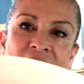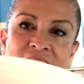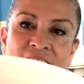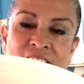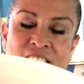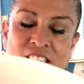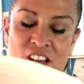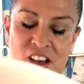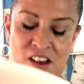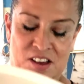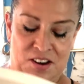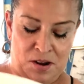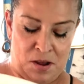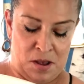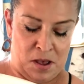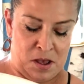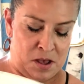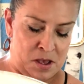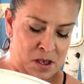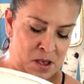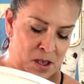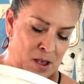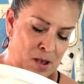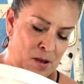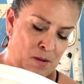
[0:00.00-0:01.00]
It's got a
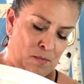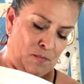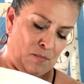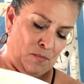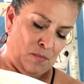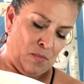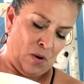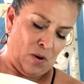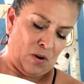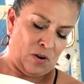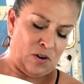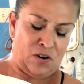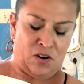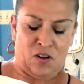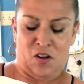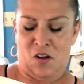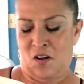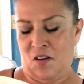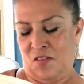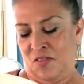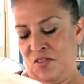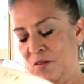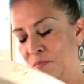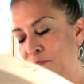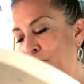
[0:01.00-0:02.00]
mark
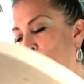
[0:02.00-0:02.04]
on the